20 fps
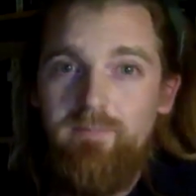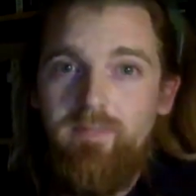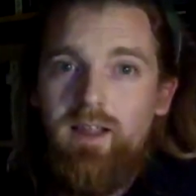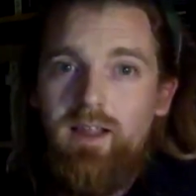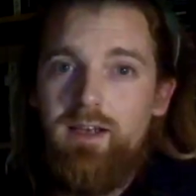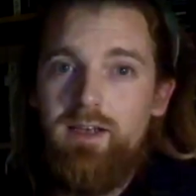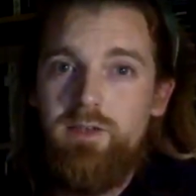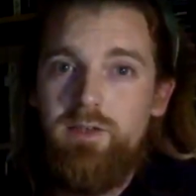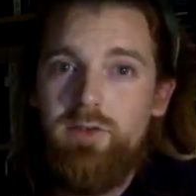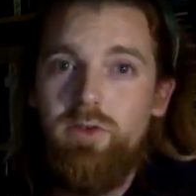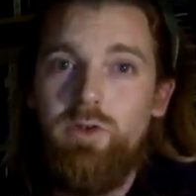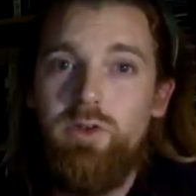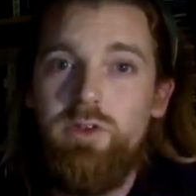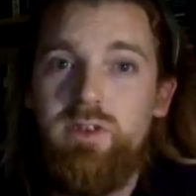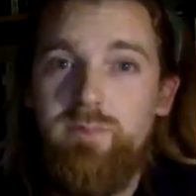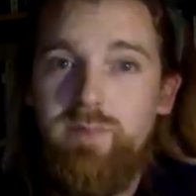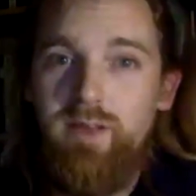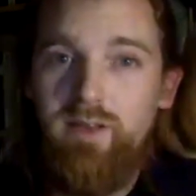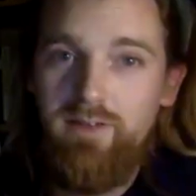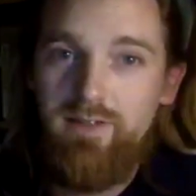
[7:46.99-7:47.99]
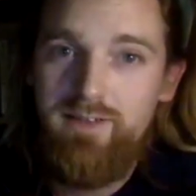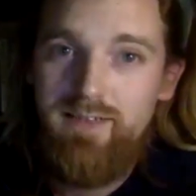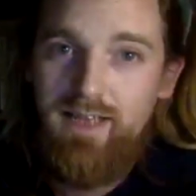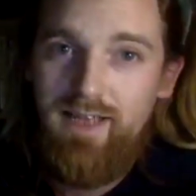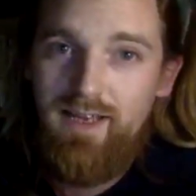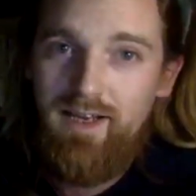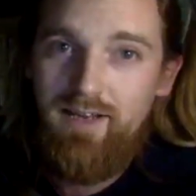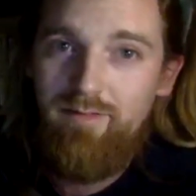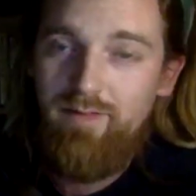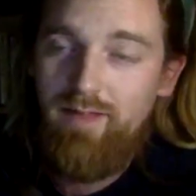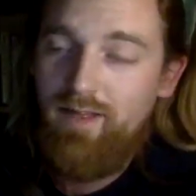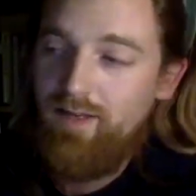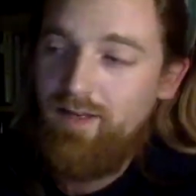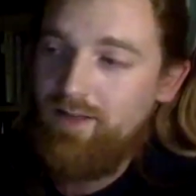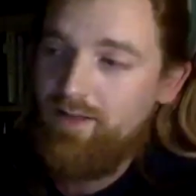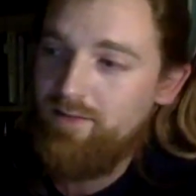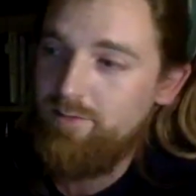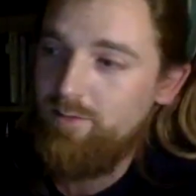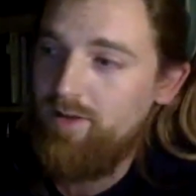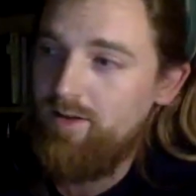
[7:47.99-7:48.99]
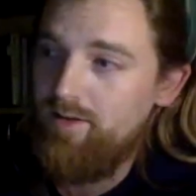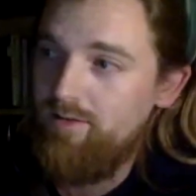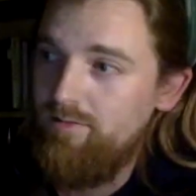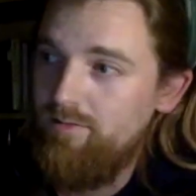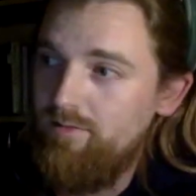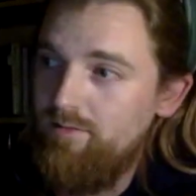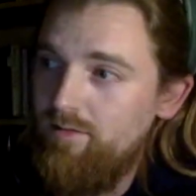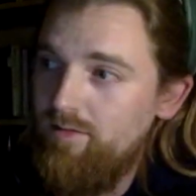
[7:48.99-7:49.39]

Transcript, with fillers: And he talks about the Tanat Valley as well.